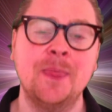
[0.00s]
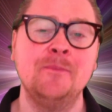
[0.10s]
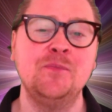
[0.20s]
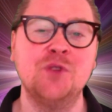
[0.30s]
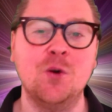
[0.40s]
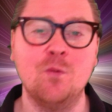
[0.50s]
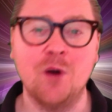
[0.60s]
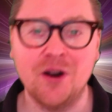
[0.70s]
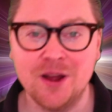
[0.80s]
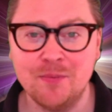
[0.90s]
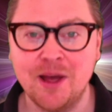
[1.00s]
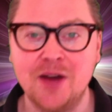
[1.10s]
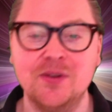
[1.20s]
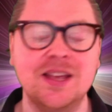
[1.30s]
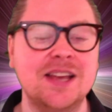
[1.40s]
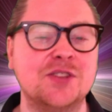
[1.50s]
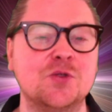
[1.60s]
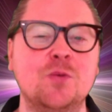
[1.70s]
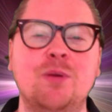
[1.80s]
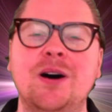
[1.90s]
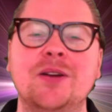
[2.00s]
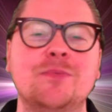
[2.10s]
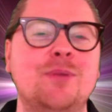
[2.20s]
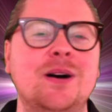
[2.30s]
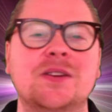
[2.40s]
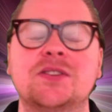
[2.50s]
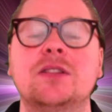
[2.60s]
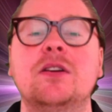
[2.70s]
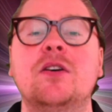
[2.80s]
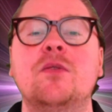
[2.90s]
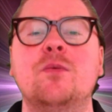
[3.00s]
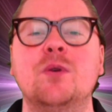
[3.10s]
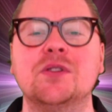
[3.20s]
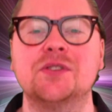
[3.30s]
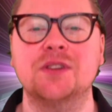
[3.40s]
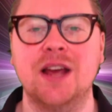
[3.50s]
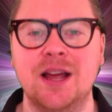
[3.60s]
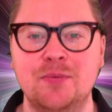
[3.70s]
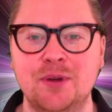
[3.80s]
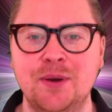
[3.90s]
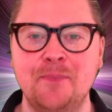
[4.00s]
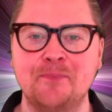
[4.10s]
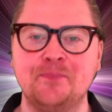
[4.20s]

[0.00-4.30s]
Don't worry about it. It's all part and parcel of what's to happen.